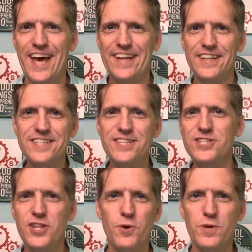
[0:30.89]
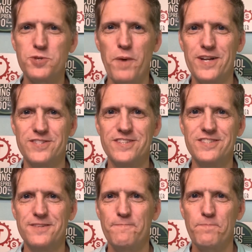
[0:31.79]
and listen to their
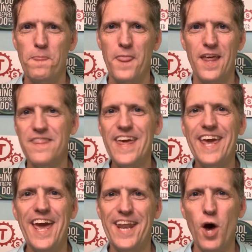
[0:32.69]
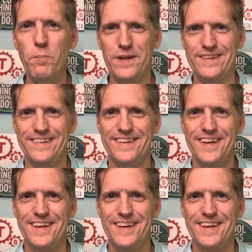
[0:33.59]
responses, they can't help it.